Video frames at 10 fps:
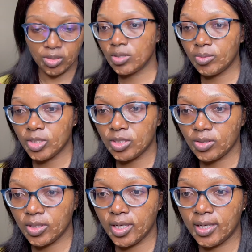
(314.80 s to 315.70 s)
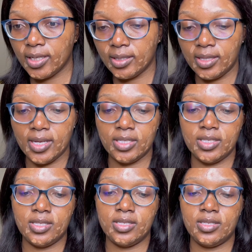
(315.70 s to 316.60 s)
I'm just gonna let that
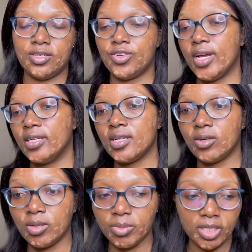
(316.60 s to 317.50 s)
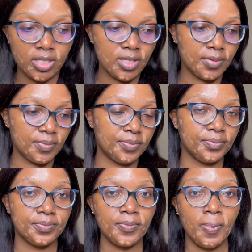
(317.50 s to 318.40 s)
dry down a bit.
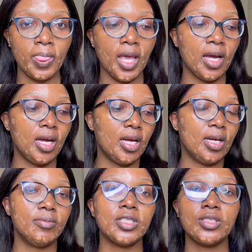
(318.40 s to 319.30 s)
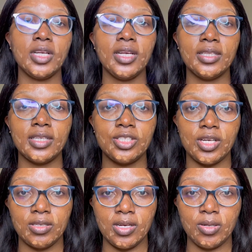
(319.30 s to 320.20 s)
I'm just gonna let that dry
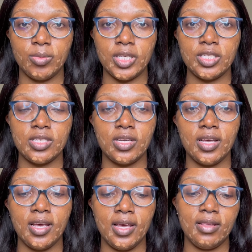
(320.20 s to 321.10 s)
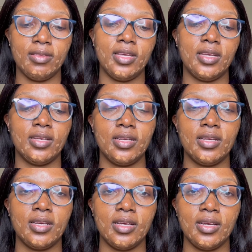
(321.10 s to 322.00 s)
down a bit, and then
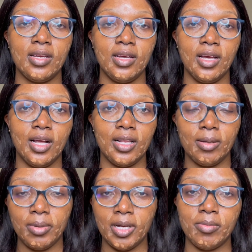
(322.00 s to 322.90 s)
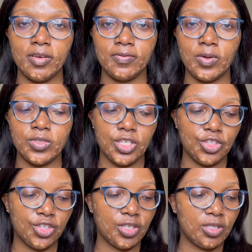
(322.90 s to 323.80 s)
I'll apply my
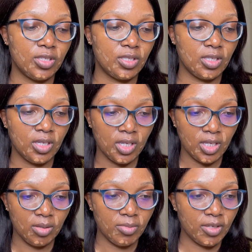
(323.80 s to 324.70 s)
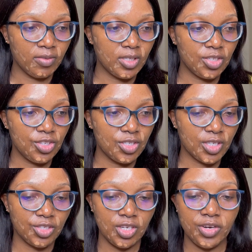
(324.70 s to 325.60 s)
foundation. My foundation is
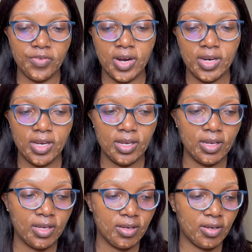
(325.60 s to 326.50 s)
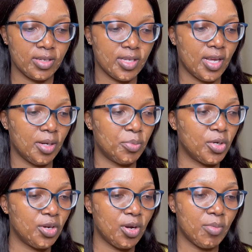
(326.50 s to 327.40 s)
actually running because I had
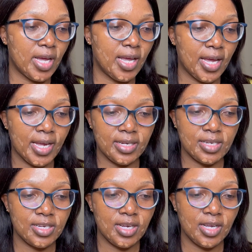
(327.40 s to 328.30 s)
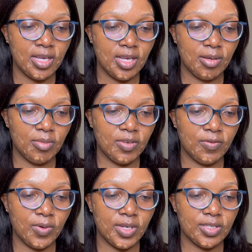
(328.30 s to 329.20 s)
put it on my hand
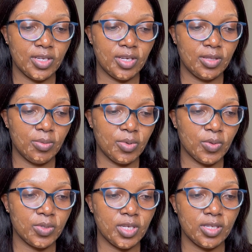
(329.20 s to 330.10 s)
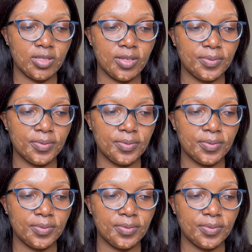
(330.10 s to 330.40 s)
before I started the process.